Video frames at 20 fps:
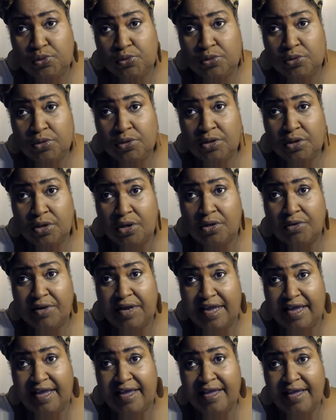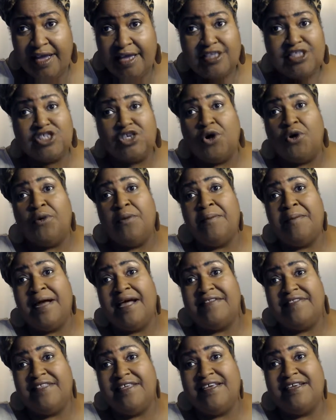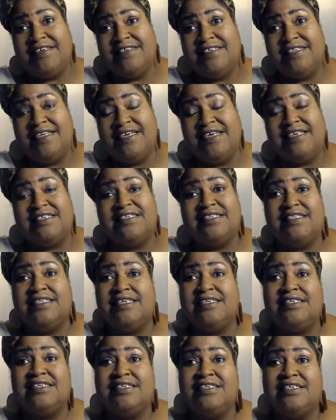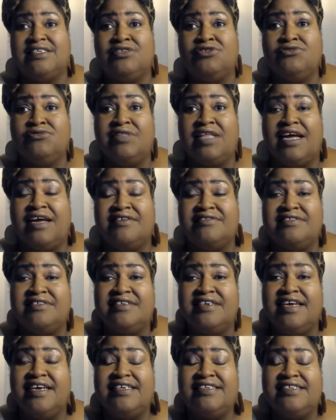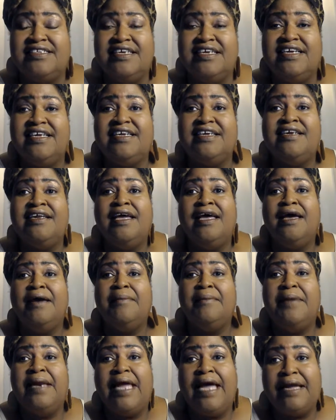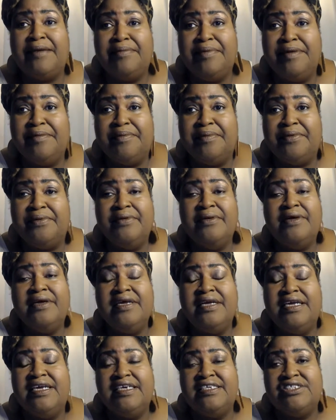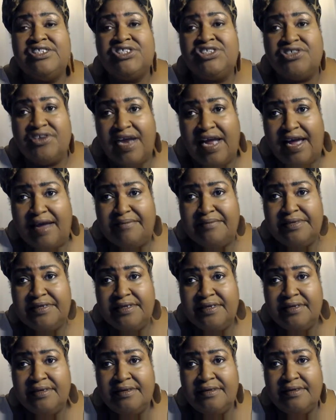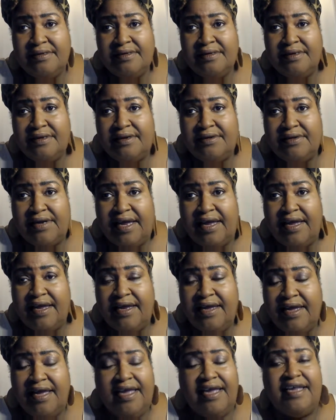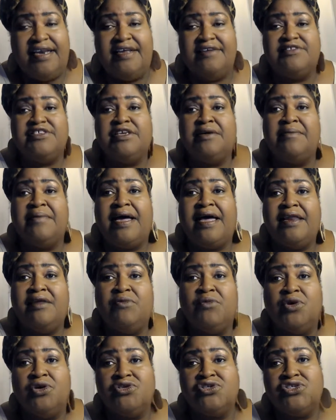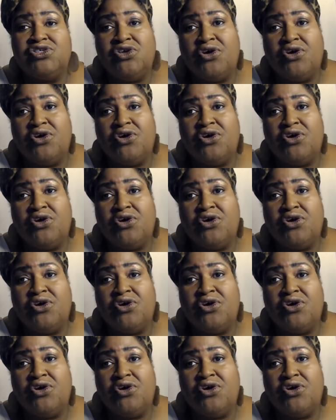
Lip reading: Okay, so my thing is this is 2019. Black people, get strapped. Okay, and if somebody want to start a